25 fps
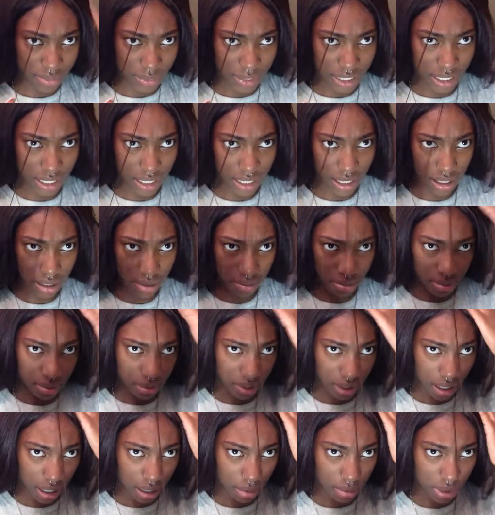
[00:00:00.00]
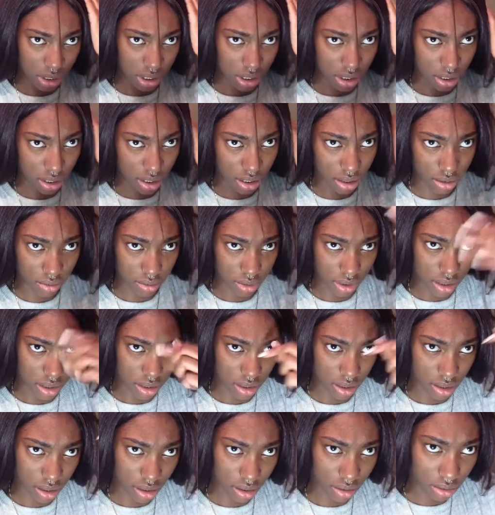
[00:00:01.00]
yeah, but I'm gonna just deal with
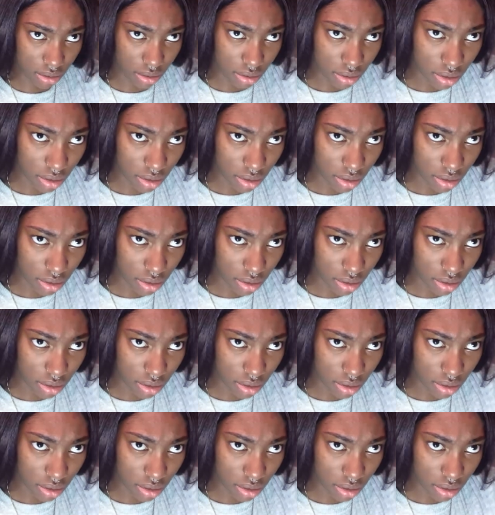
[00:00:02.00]
it though.